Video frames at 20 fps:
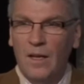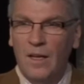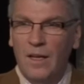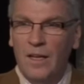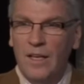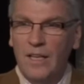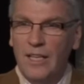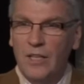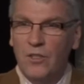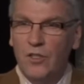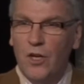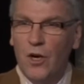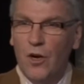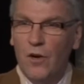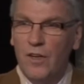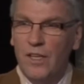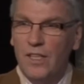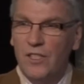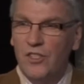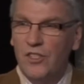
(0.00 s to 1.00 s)
He
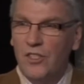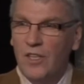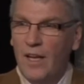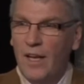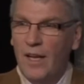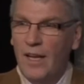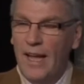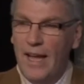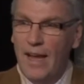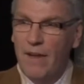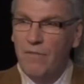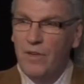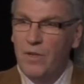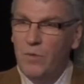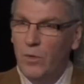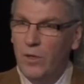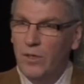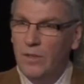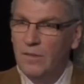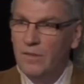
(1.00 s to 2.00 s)
encouraged
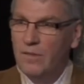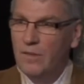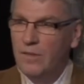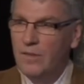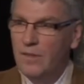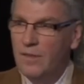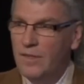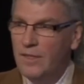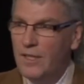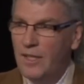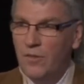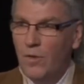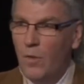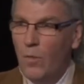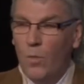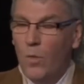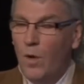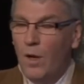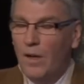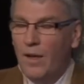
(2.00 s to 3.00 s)
everyone that
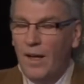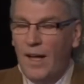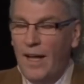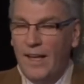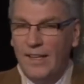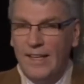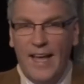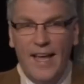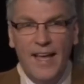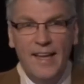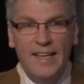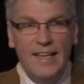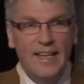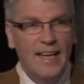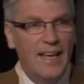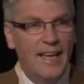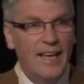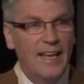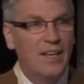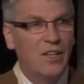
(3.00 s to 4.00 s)
had
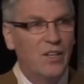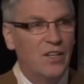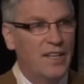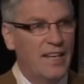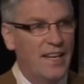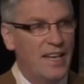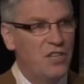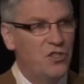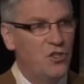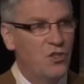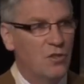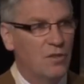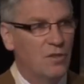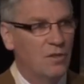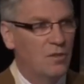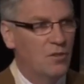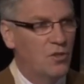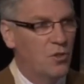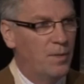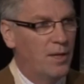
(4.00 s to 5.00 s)
any
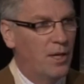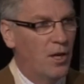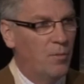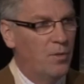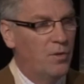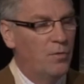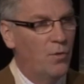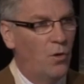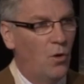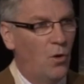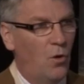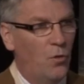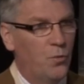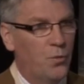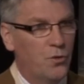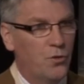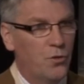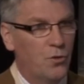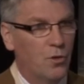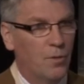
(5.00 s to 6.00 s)
inclination to become involved
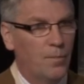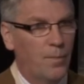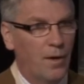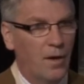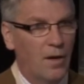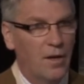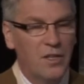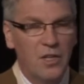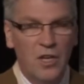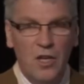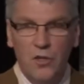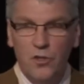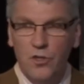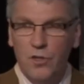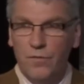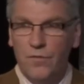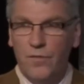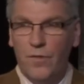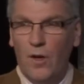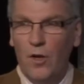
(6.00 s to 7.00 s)
with EUROPARC to
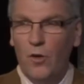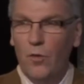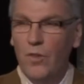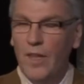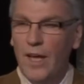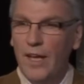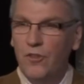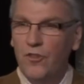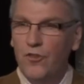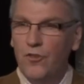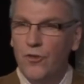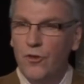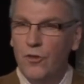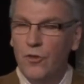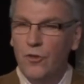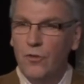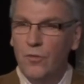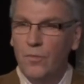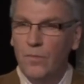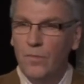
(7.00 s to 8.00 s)
follow that
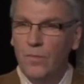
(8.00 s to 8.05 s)
through.